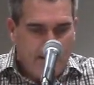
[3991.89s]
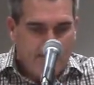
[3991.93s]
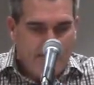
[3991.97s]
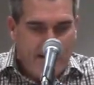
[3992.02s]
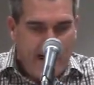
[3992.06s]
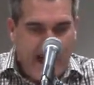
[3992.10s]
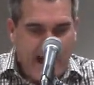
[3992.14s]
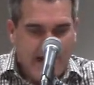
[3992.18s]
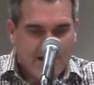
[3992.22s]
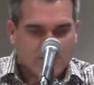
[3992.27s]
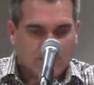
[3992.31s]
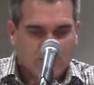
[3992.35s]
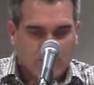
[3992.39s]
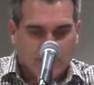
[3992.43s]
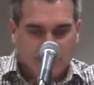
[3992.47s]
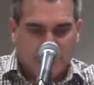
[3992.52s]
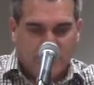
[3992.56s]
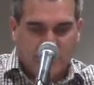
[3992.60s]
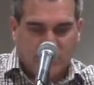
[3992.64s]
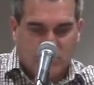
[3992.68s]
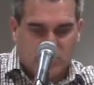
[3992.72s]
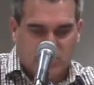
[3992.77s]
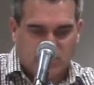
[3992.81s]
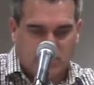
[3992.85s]
Pastor
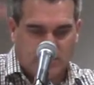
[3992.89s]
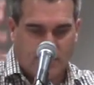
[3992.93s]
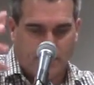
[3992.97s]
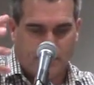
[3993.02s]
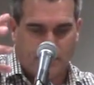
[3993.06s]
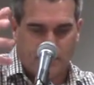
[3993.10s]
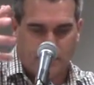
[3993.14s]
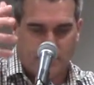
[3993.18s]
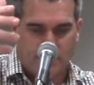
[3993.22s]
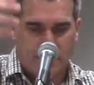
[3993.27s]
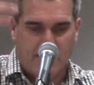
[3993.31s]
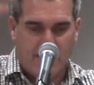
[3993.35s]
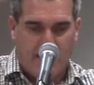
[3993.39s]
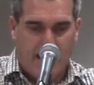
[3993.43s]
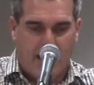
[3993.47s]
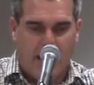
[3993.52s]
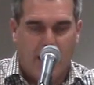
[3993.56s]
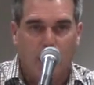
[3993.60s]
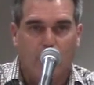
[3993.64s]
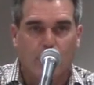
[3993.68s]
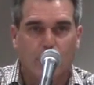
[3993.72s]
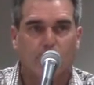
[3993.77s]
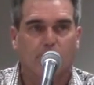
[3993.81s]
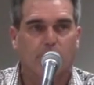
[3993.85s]
means shepherd.
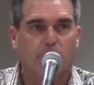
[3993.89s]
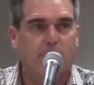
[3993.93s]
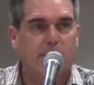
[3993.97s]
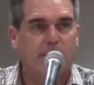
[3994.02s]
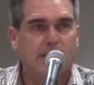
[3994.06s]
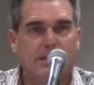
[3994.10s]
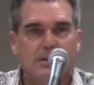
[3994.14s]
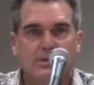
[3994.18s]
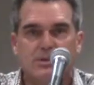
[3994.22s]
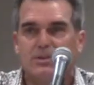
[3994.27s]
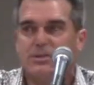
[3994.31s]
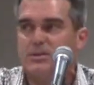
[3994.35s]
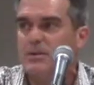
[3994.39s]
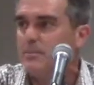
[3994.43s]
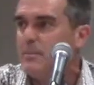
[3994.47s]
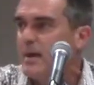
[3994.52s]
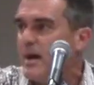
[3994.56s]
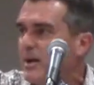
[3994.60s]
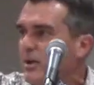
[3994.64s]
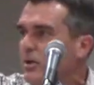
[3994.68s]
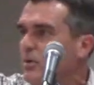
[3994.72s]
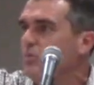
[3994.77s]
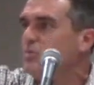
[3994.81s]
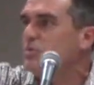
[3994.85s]
Elder means
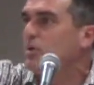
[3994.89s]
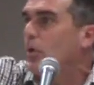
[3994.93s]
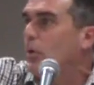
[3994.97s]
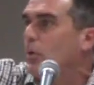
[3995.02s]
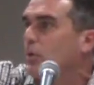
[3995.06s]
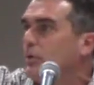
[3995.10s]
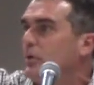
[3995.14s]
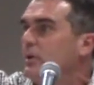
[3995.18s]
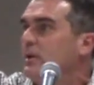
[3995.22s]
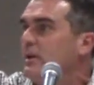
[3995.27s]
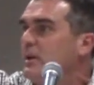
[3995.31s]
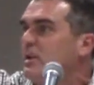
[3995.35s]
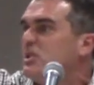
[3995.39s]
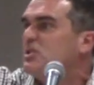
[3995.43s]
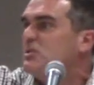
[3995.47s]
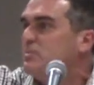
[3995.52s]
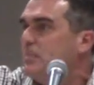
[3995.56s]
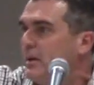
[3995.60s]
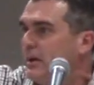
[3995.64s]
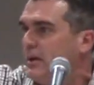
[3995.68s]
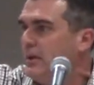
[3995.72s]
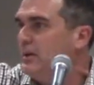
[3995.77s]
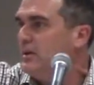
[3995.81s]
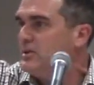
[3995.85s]
somebody who's older and
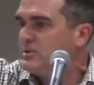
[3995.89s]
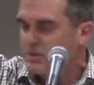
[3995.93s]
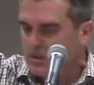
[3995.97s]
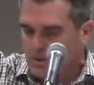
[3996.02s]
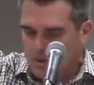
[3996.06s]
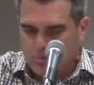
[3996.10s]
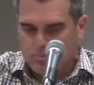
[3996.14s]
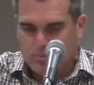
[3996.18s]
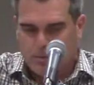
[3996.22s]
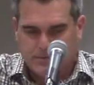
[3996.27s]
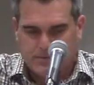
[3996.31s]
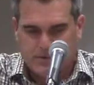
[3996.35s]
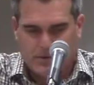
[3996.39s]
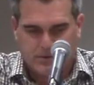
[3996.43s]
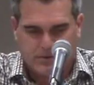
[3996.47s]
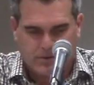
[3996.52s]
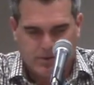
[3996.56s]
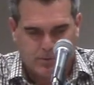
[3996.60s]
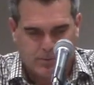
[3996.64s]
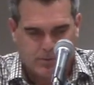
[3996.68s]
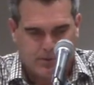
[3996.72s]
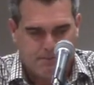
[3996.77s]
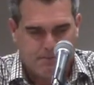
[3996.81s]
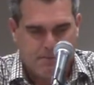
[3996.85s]
experienced and knows what they're
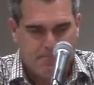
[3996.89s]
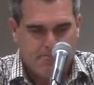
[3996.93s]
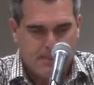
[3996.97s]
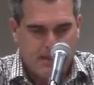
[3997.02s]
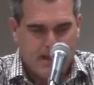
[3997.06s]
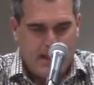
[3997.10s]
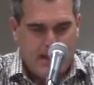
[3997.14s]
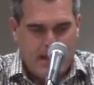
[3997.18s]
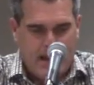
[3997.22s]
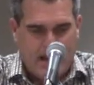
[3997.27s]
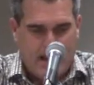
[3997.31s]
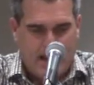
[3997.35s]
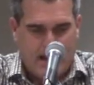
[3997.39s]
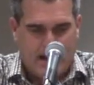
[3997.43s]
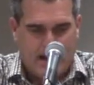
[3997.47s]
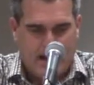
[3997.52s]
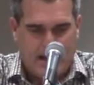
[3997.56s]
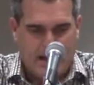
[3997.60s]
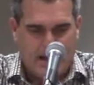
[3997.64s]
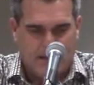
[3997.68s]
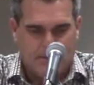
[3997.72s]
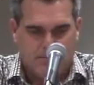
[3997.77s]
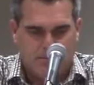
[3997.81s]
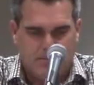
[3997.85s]
doing.
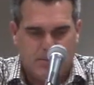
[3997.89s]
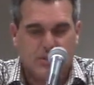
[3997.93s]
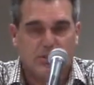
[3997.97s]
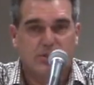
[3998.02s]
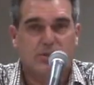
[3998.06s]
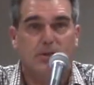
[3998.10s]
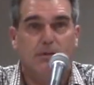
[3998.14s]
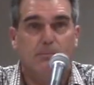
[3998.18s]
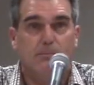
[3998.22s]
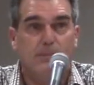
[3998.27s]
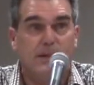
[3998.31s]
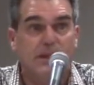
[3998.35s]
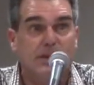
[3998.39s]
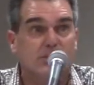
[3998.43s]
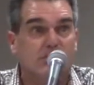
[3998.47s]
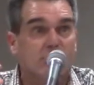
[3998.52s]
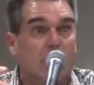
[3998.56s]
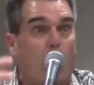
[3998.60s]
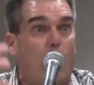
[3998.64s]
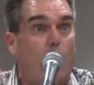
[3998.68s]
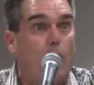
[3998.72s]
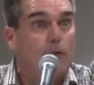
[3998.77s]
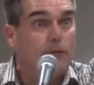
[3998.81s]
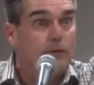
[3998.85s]
And bishop
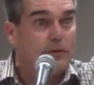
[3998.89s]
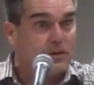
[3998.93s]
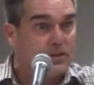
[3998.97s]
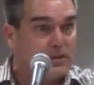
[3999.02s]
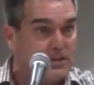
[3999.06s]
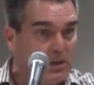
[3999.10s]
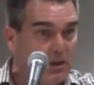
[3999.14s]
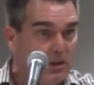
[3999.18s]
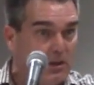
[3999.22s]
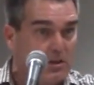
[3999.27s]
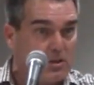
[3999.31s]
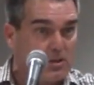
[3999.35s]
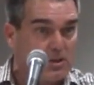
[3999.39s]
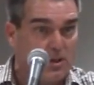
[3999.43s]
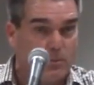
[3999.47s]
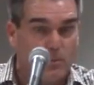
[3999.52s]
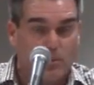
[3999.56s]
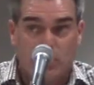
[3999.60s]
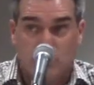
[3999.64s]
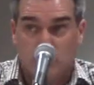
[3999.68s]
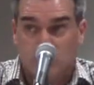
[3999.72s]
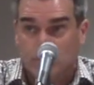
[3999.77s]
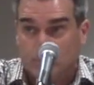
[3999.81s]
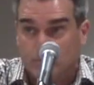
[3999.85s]
means overseer,
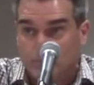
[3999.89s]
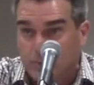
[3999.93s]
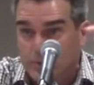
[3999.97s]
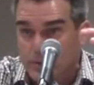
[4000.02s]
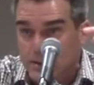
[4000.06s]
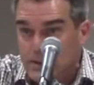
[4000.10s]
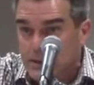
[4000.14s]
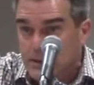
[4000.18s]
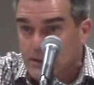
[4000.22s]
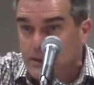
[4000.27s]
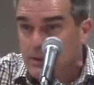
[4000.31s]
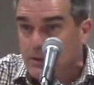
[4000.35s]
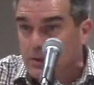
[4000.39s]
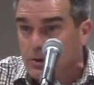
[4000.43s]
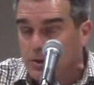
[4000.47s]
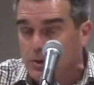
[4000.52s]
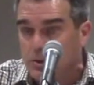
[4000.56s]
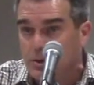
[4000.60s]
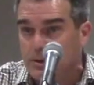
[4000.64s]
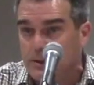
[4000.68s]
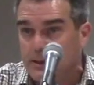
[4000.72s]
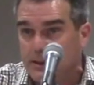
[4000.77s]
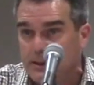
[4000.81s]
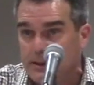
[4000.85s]
someone who's really
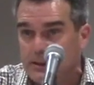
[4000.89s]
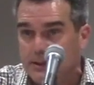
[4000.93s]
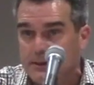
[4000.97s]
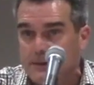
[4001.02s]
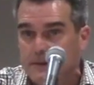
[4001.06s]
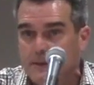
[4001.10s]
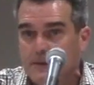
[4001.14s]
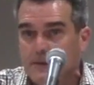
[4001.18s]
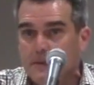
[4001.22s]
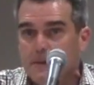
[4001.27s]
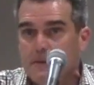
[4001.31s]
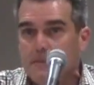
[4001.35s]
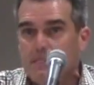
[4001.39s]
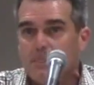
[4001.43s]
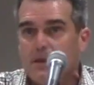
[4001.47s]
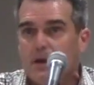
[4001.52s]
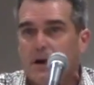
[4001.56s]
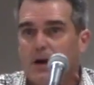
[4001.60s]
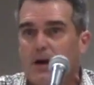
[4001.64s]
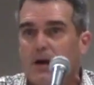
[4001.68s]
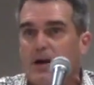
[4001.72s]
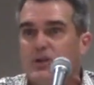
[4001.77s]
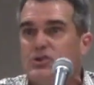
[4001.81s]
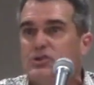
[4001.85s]
looking.
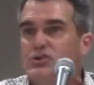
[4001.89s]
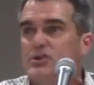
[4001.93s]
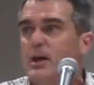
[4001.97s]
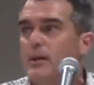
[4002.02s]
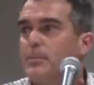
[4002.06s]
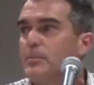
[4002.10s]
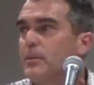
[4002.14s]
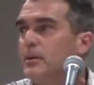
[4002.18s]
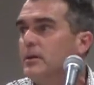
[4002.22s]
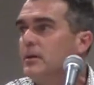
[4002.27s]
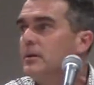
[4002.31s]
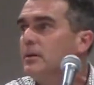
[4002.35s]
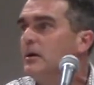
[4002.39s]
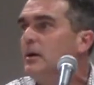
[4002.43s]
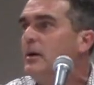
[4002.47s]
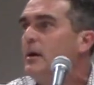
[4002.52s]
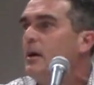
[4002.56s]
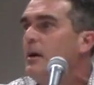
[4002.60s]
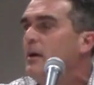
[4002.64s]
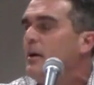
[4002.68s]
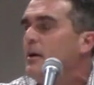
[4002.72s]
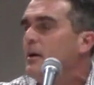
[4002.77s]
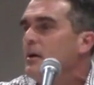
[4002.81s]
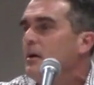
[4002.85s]
A shepherd
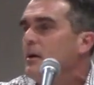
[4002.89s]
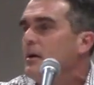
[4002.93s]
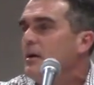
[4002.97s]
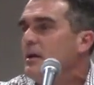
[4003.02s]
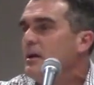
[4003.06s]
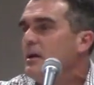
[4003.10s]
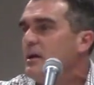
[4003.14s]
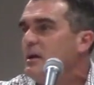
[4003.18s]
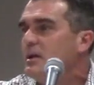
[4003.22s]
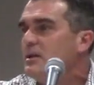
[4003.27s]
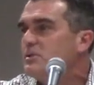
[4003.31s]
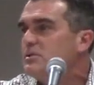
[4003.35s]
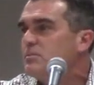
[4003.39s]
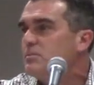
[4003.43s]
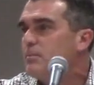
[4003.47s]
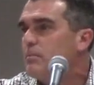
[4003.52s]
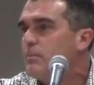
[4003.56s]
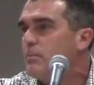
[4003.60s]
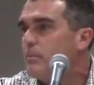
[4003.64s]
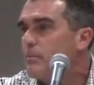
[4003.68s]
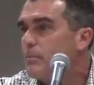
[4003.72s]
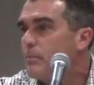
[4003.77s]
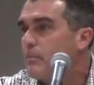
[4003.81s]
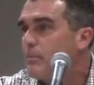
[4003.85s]
is
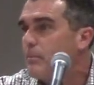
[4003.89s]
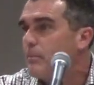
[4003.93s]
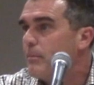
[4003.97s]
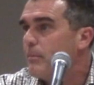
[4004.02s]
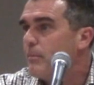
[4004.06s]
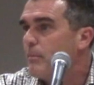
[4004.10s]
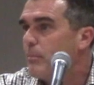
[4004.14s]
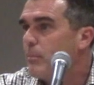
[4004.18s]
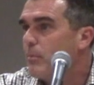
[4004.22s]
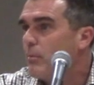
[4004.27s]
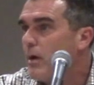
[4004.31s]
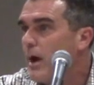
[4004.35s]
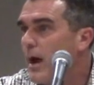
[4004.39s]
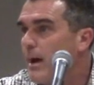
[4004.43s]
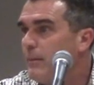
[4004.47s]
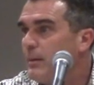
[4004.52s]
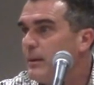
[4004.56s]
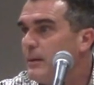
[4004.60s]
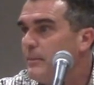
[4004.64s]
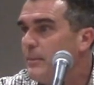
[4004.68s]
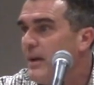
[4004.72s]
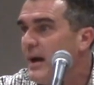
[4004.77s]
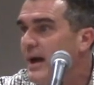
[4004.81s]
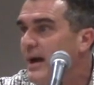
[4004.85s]

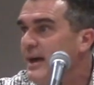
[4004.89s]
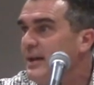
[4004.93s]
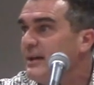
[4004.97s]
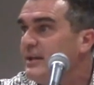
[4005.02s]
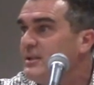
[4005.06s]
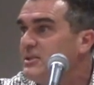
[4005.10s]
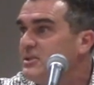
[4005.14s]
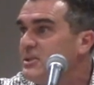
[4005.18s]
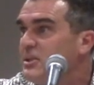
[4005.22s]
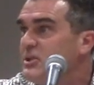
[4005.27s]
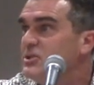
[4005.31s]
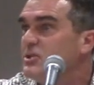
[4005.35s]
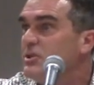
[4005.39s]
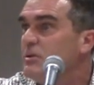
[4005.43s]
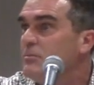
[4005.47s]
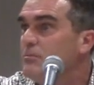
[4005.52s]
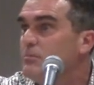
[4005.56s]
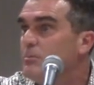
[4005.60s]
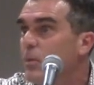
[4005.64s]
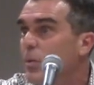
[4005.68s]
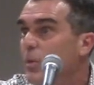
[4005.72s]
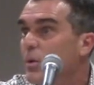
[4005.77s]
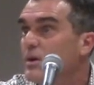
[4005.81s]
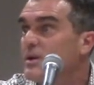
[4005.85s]
probably paying
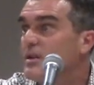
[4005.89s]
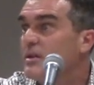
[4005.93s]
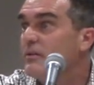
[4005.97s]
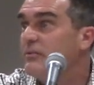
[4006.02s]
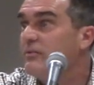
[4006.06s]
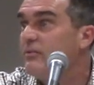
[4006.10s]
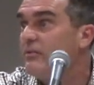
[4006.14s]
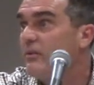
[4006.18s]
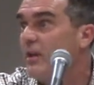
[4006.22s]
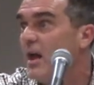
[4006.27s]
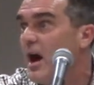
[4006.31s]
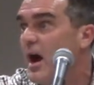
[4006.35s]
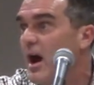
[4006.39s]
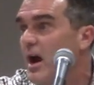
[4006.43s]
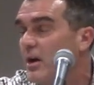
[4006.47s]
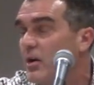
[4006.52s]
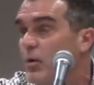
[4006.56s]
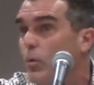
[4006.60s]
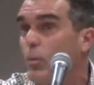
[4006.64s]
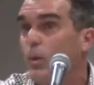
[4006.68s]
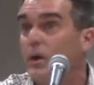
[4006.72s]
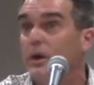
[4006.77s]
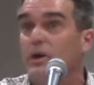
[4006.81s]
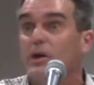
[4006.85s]
attention more to the
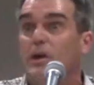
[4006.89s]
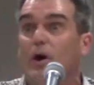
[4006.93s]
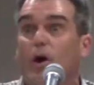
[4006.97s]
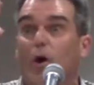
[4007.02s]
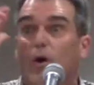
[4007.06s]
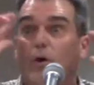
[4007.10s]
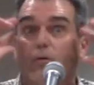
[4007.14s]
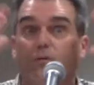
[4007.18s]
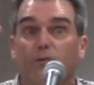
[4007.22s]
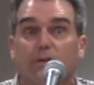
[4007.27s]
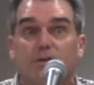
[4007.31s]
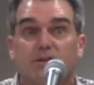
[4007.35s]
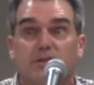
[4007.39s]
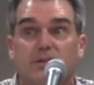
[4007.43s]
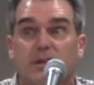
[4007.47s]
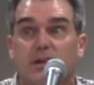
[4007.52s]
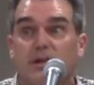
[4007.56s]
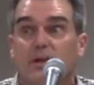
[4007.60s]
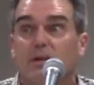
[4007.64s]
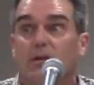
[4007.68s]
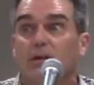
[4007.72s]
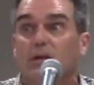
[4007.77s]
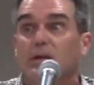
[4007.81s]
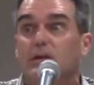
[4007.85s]
flock, where an
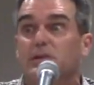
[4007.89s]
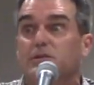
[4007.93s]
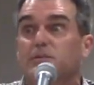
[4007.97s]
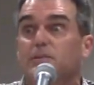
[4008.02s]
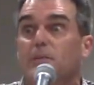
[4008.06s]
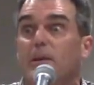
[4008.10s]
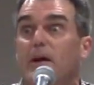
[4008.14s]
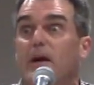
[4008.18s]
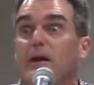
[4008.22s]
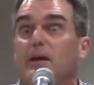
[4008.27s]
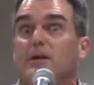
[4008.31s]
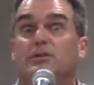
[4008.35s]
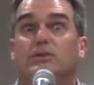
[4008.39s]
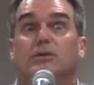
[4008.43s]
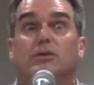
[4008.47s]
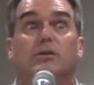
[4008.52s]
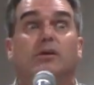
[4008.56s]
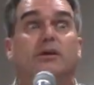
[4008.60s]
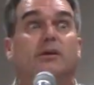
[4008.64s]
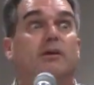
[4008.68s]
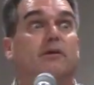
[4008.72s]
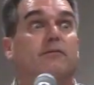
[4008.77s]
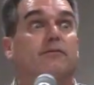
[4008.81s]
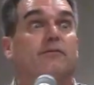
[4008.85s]
overseer is
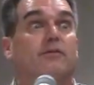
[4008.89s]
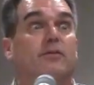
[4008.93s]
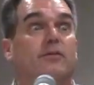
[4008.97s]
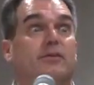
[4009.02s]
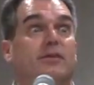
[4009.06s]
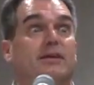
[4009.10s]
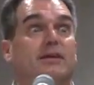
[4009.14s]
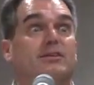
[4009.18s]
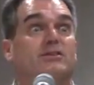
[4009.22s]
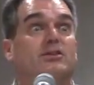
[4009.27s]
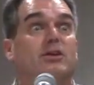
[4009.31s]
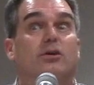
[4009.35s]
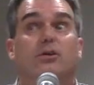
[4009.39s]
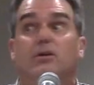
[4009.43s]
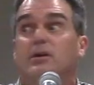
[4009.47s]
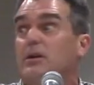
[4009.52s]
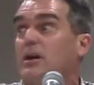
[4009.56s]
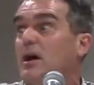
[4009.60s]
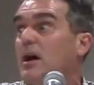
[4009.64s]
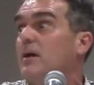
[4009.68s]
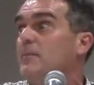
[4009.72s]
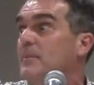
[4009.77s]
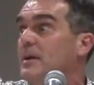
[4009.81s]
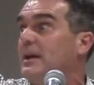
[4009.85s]
looking for things that are
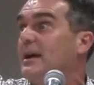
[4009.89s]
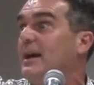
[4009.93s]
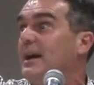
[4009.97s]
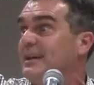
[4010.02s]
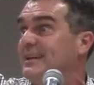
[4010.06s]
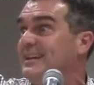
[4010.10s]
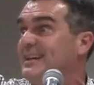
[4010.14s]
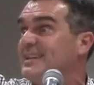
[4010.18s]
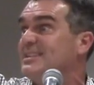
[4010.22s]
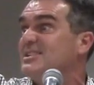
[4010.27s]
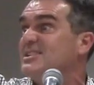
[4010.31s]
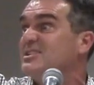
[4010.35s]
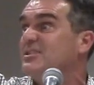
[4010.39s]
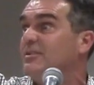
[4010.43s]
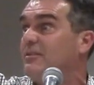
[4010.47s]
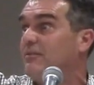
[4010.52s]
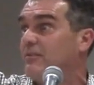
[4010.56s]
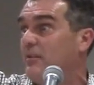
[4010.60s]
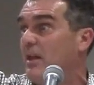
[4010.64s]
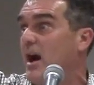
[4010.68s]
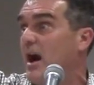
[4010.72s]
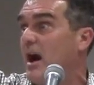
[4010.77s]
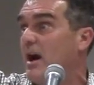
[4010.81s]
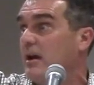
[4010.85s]
coming against the
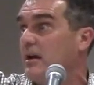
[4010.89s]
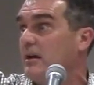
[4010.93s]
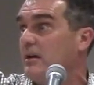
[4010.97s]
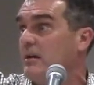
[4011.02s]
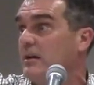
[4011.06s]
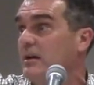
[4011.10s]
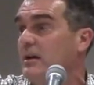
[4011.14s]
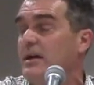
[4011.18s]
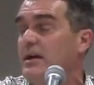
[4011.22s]
flock.